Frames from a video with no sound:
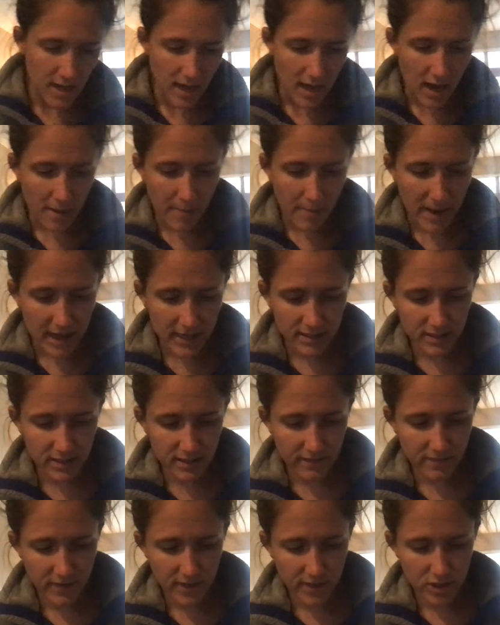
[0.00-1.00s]
A passing
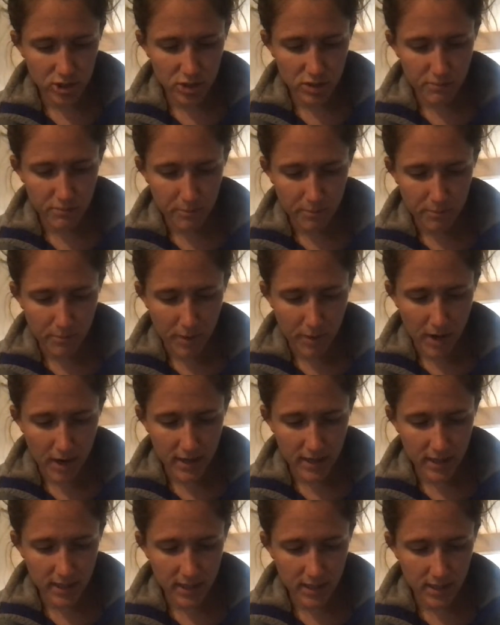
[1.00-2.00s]
fish
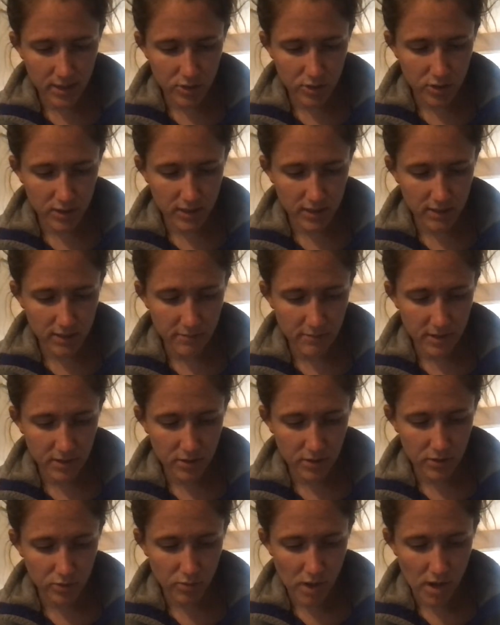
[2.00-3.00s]
spotting an interesting meal
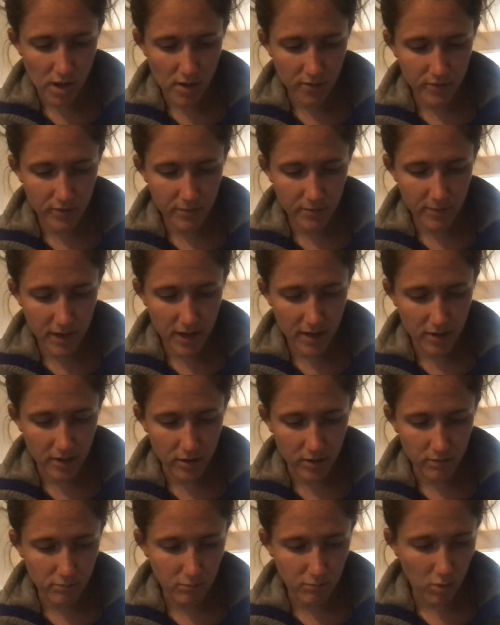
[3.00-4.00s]
swallowed the
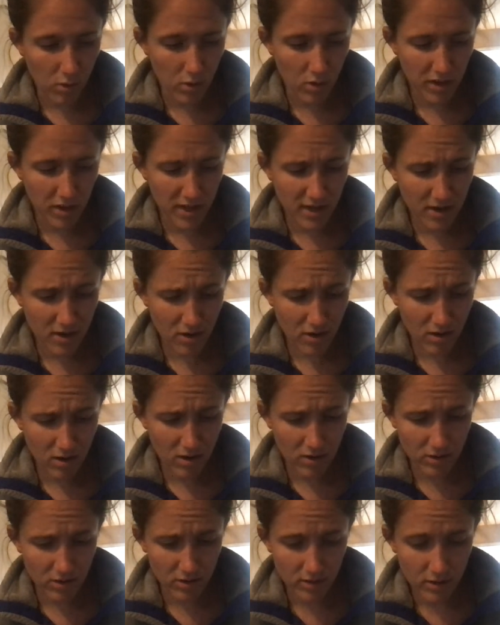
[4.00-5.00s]
bottle, mole and
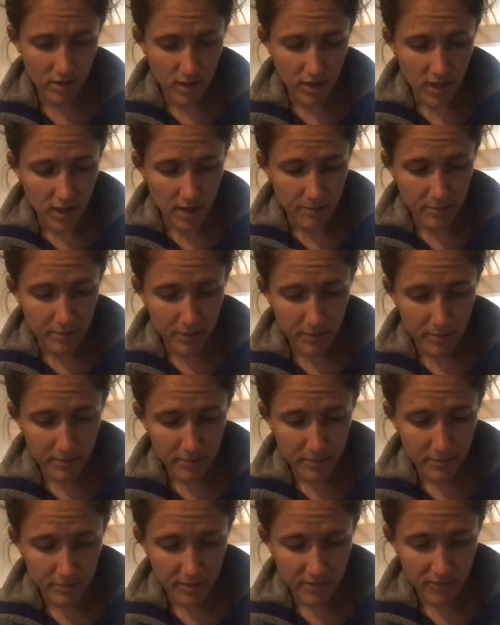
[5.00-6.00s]
all. But
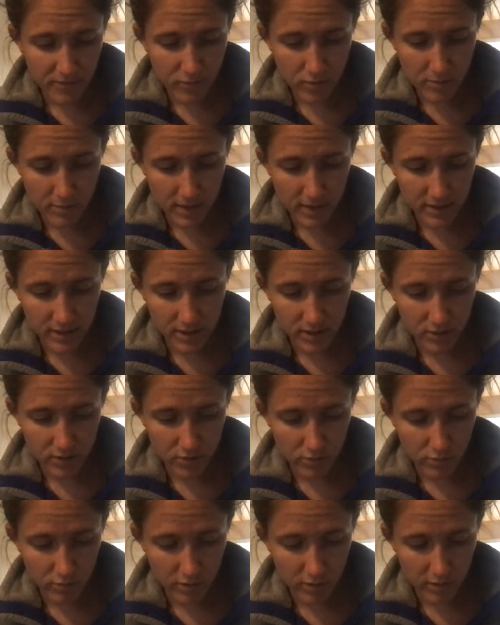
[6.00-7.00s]
before Montague
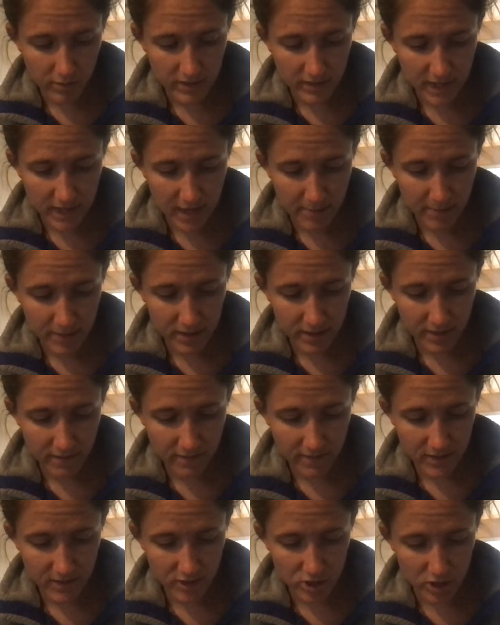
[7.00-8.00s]
knew what was happening, the
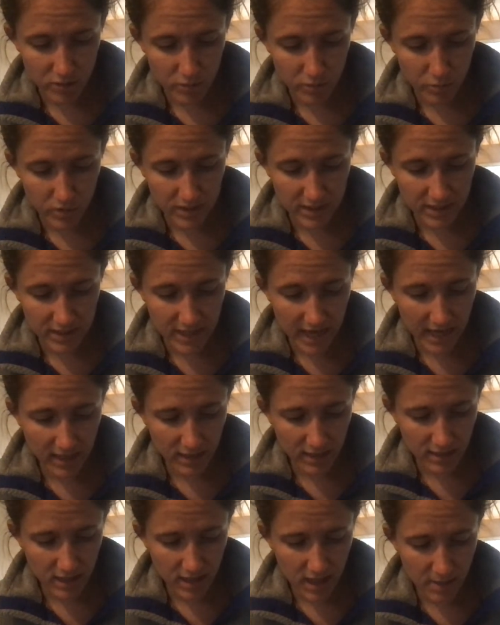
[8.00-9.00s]
fish was
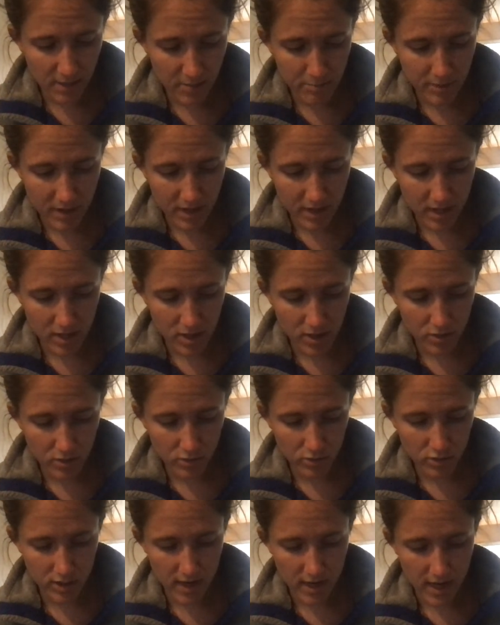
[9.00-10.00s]
yanked up by a
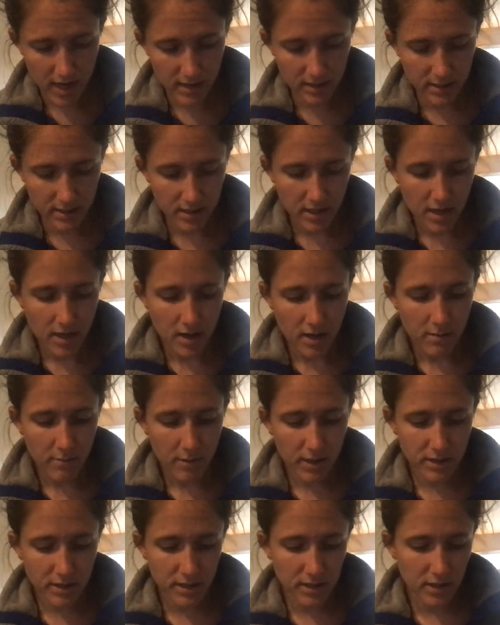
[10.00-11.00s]
huge net.
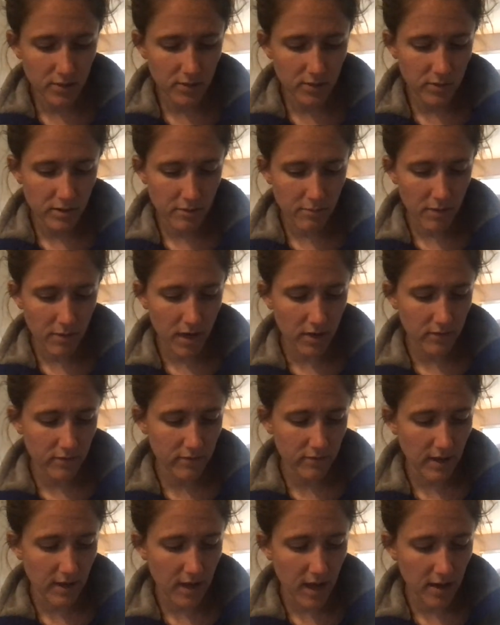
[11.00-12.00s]
Montague and the bottle
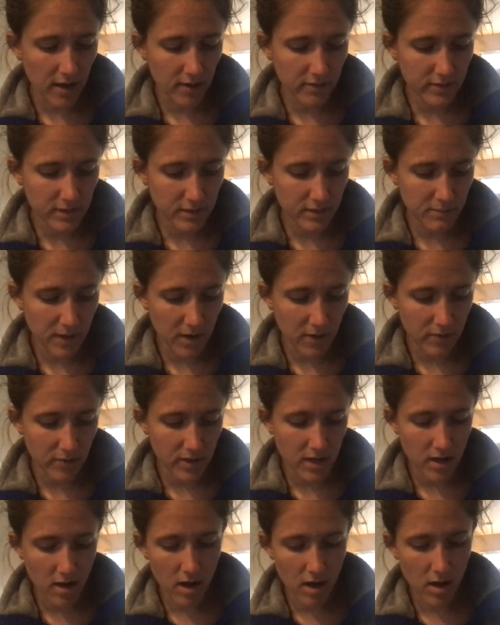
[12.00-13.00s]
fell out of his mouth
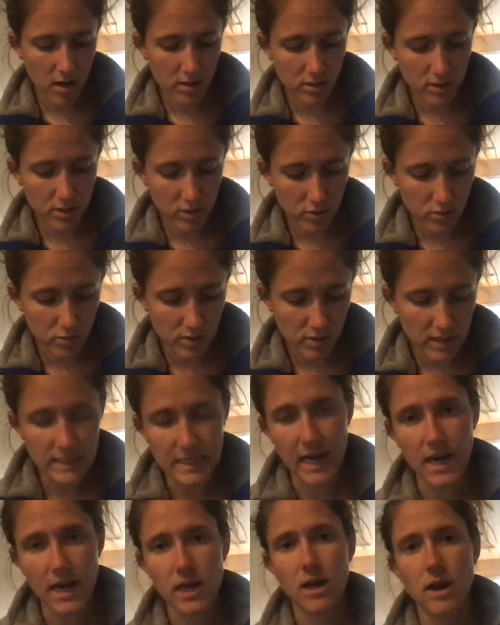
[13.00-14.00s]
and onto the
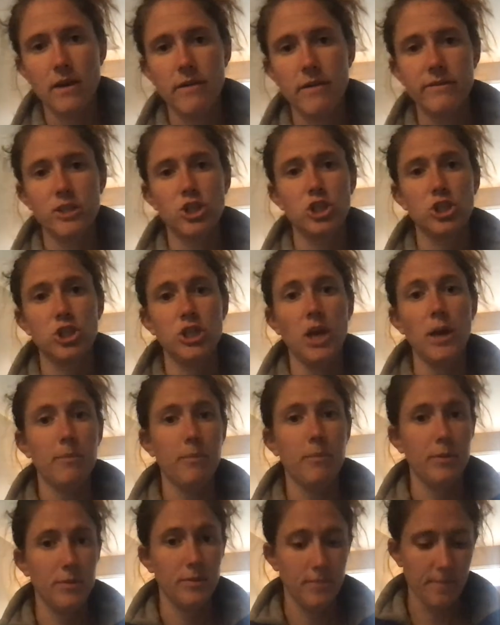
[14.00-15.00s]
deck of a
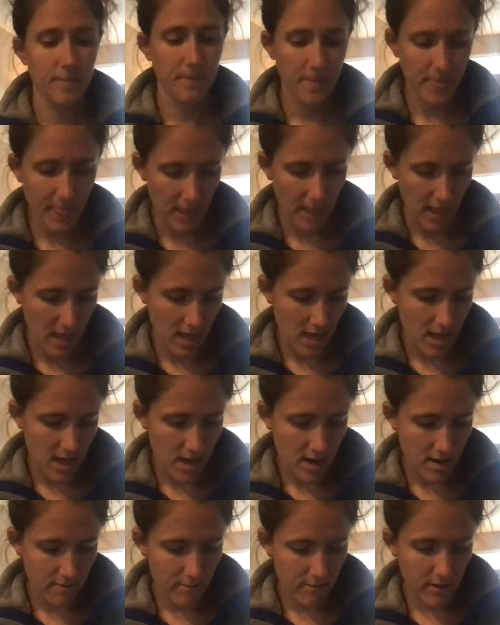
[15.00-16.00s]
ship.
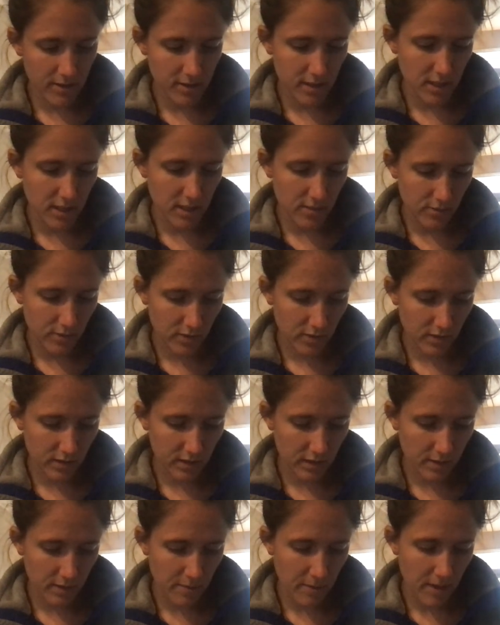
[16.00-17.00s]
Montague looked
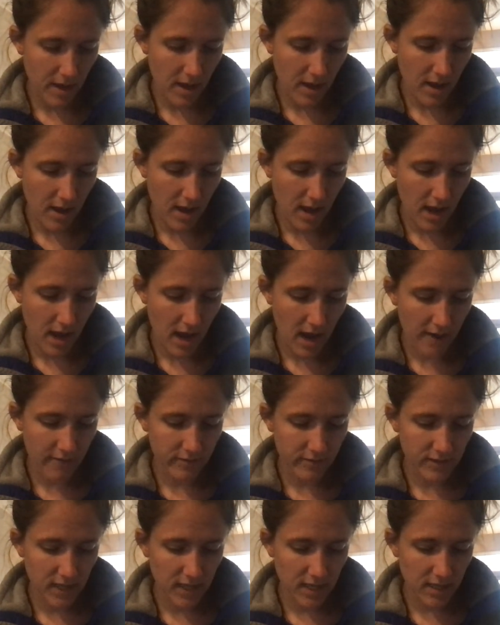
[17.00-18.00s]
up
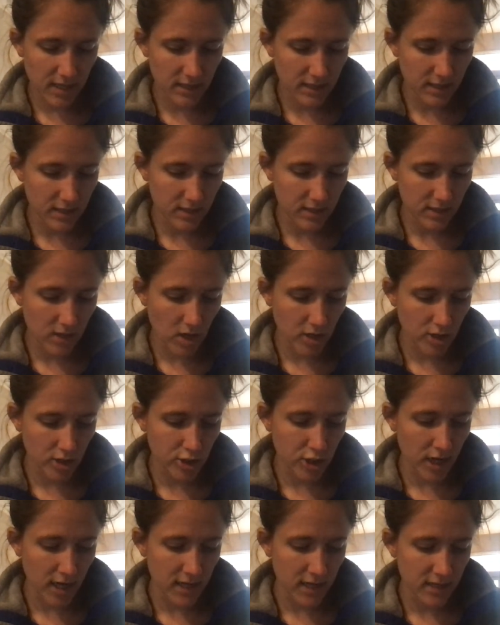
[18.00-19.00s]
half dazed and saw a
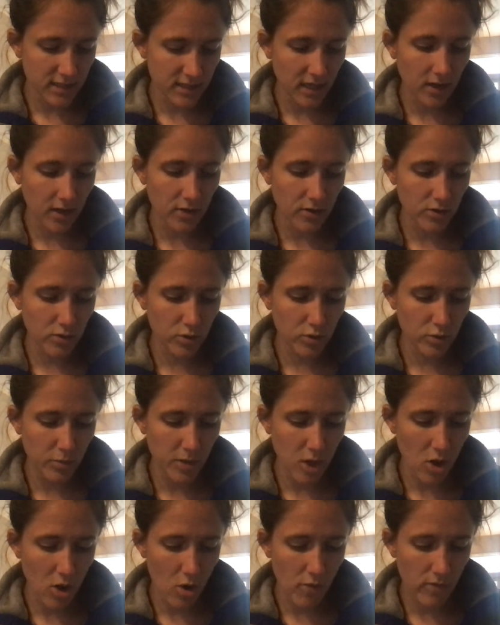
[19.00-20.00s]
giant sailor
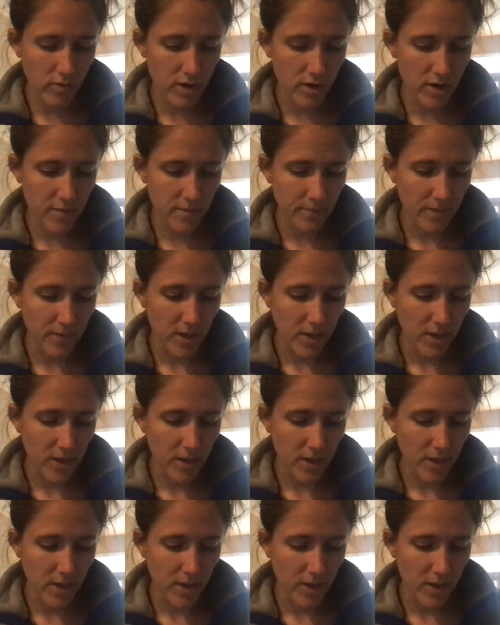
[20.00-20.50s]
looming over him.